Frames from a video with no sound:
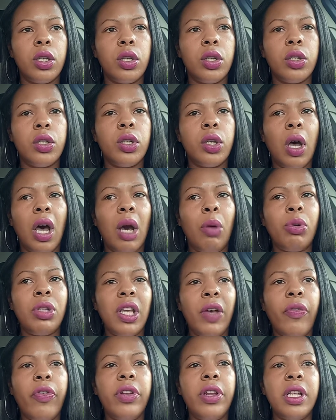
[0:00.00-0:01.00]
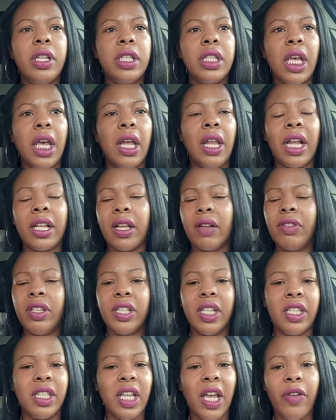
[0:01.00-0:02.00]
So I would definitely say, like I said
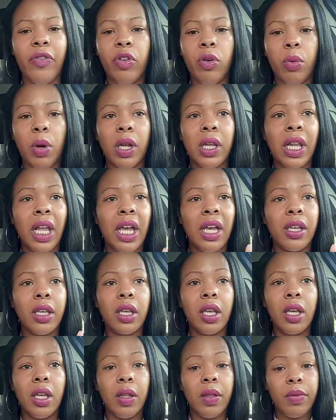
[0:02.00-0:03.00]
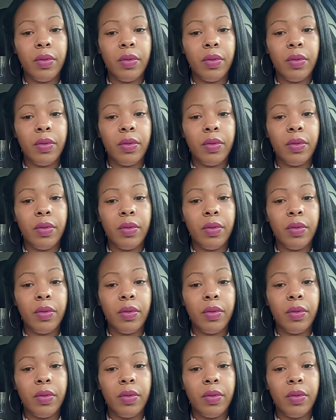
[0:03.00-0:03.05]
this to everyone, like